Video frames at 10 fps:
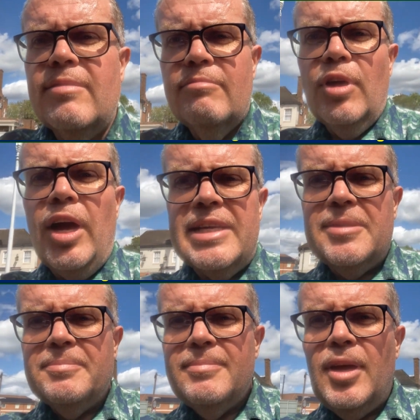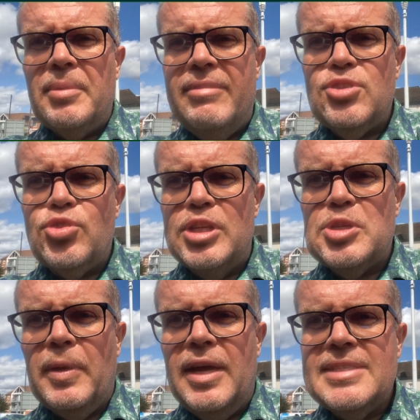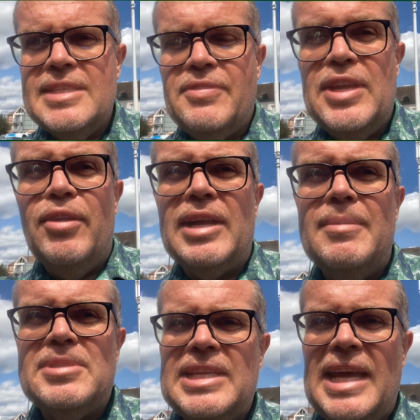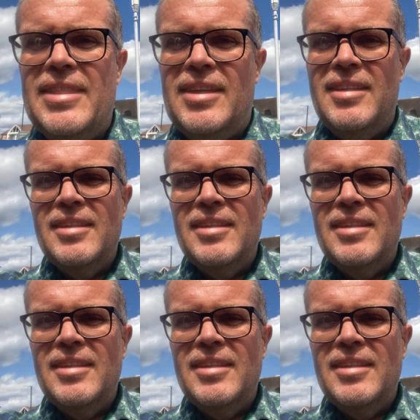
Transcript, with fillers: Right, I'm going to have to try and splice these video clips together.